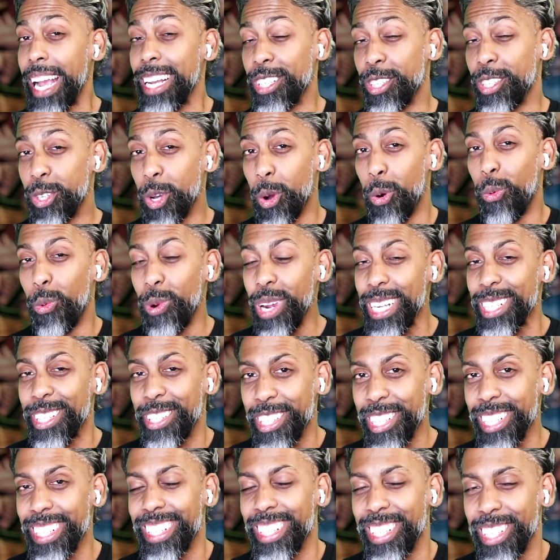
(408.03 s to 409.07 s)
so we
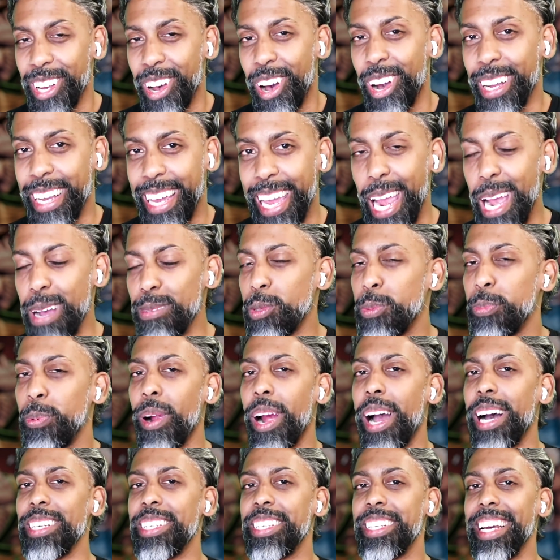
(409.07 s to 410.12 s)
just saw Cam's
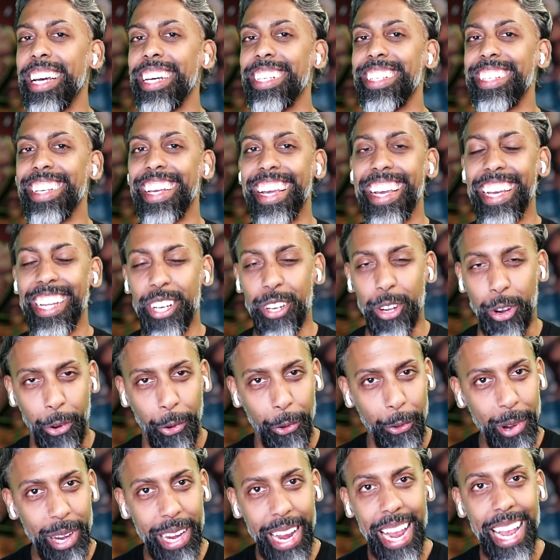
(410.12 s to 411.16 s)
process in
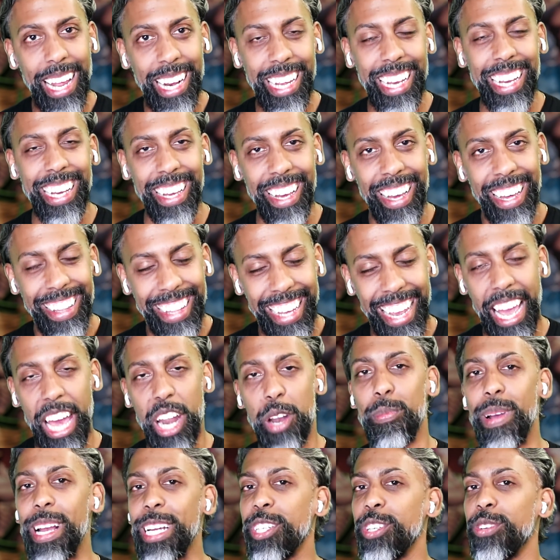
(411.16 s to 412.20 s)
creating the
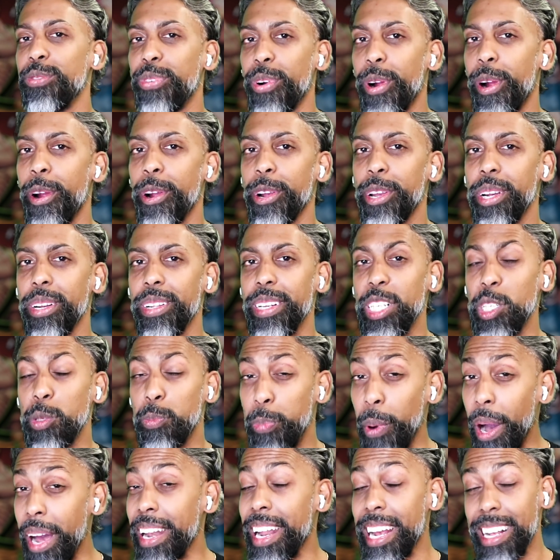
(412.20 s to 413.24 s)
animation for Hercules,
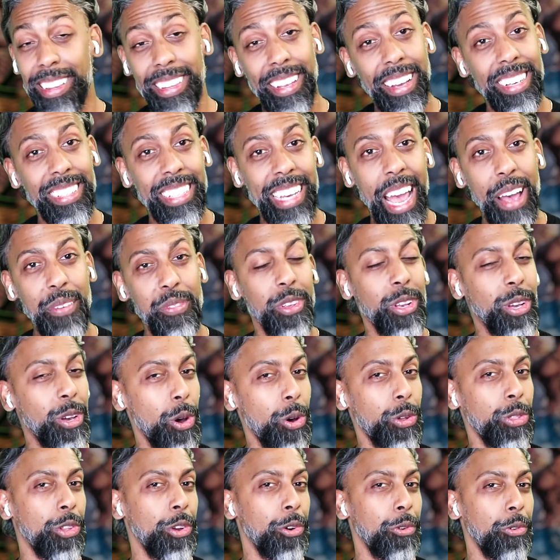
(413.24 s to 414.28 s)
but it does have to
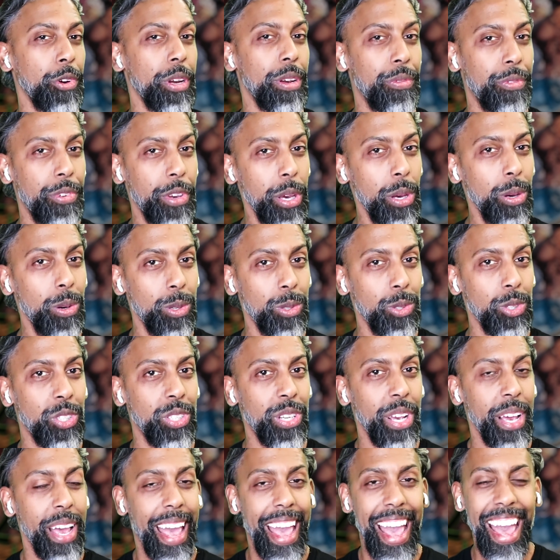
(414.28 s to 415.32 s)
go through
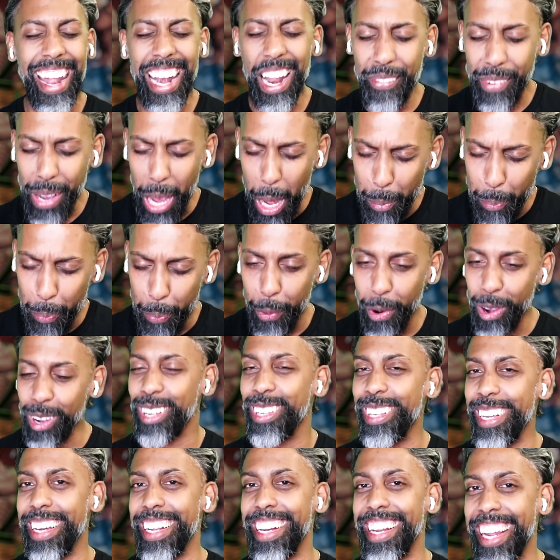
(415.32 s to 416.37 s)
reviews, and I've got
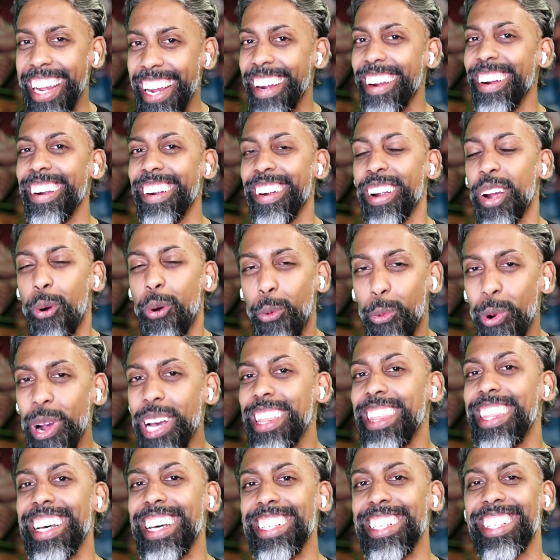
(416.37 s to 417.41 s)
Brooklyn here
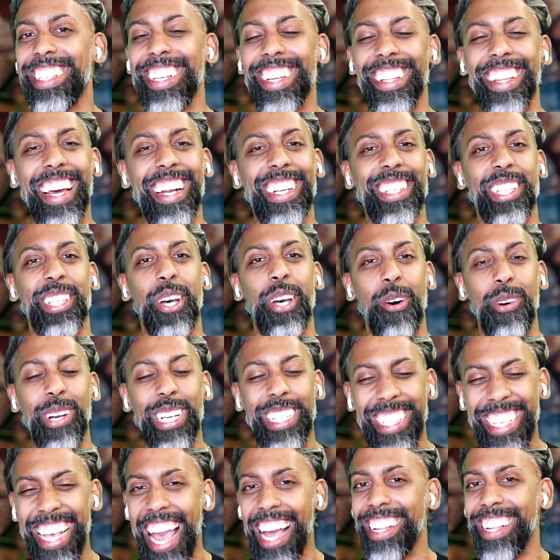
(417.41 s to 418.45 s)
with us to let us know
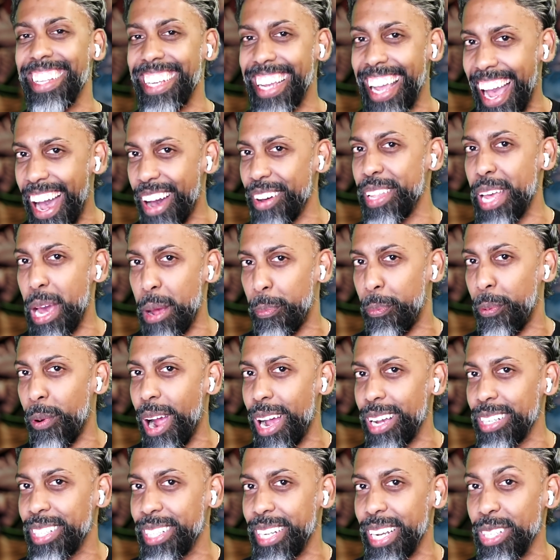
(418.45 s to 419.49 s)
exactly how that
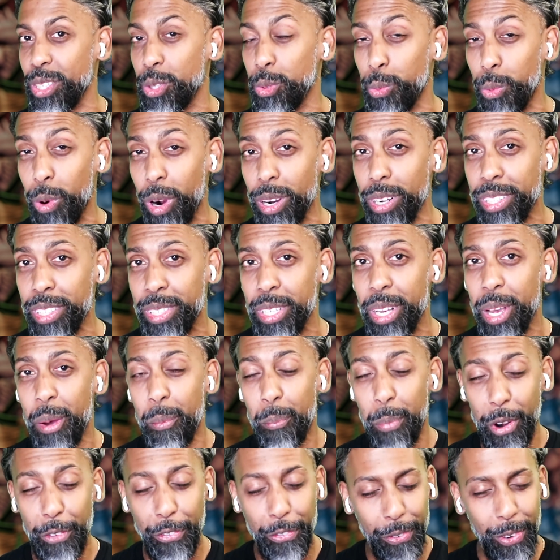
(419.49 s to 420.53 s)
process works.
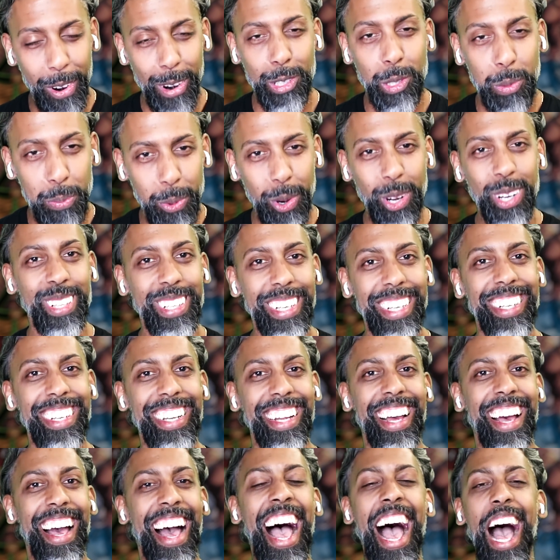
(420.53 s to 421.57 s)
But first,
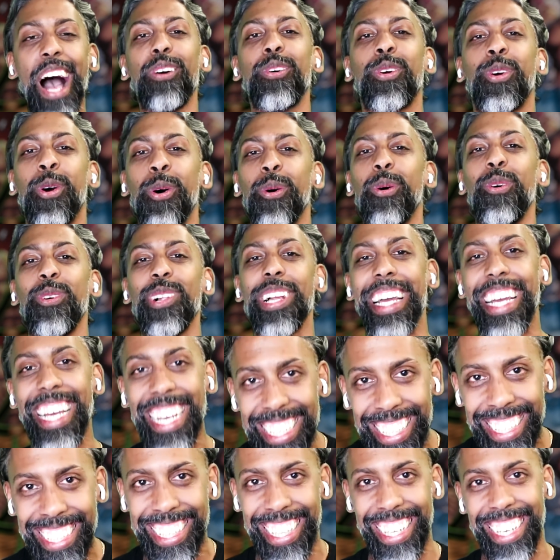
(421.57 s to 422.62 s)
Brooklyn, how cool
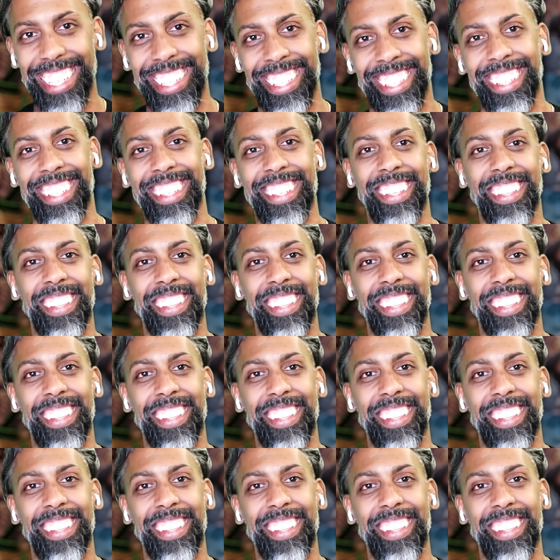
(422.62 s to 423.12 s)
is this?